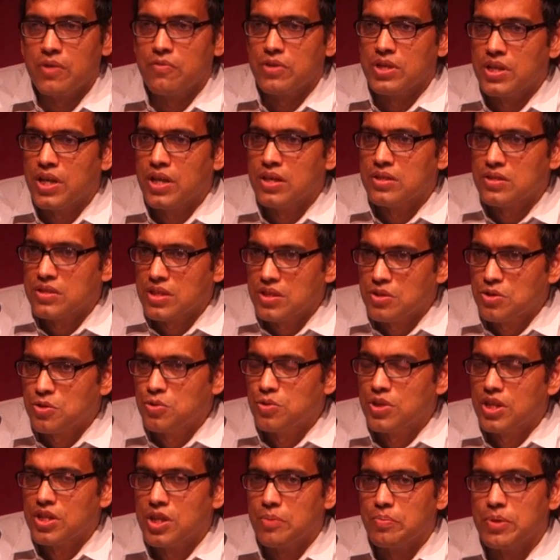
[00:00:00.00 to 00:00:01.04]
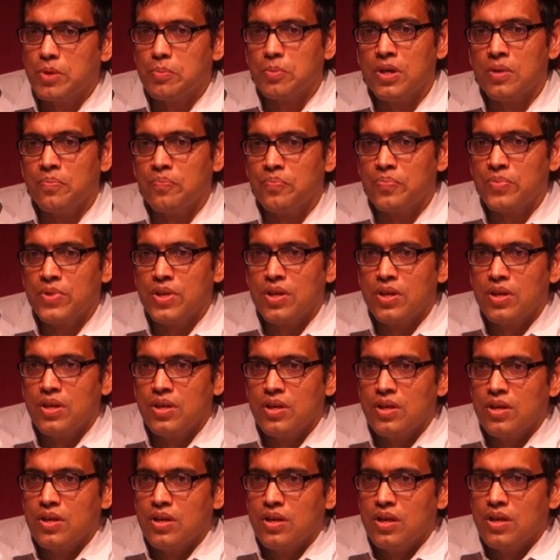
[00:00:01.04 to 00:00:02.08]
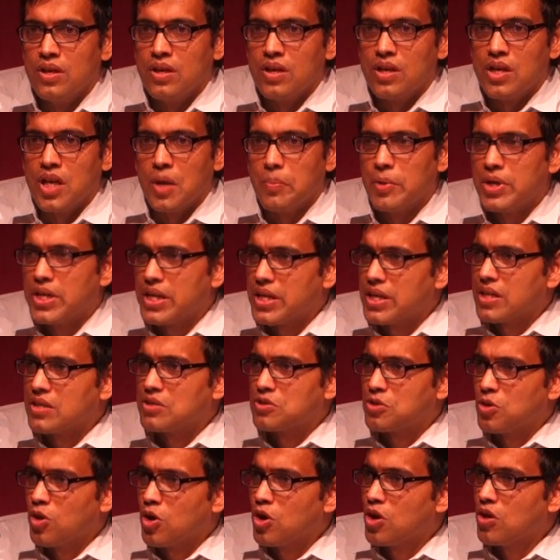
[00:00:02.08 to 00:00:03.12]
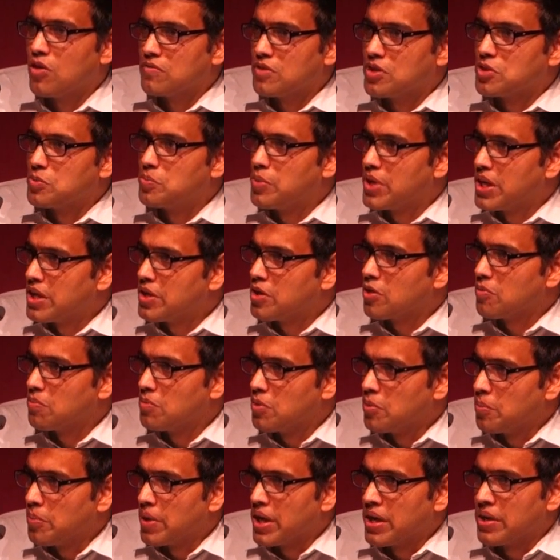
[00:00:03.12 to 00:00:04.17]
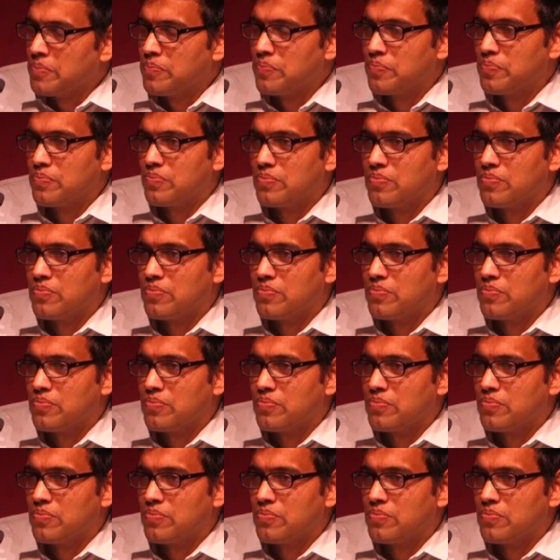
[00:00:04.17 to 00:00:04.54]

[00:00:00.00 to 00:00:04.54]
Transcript: in with guns and shoot other people, commentators talk about the spirit of Mumbai.